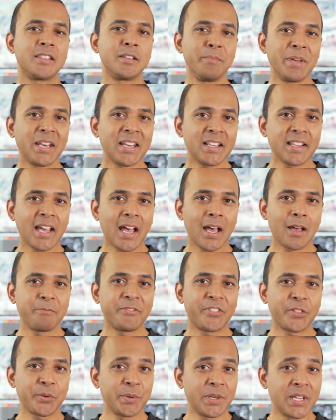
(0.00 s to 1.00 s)
The
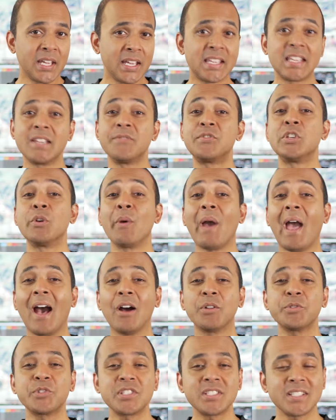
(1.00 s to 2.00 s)
Minilab 3 gives you
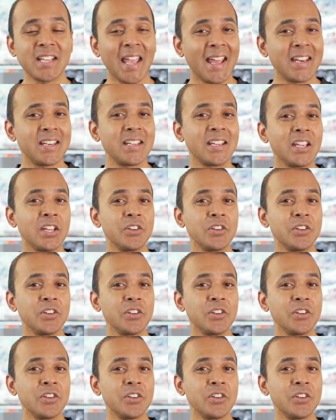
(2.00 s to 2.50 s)
outstanding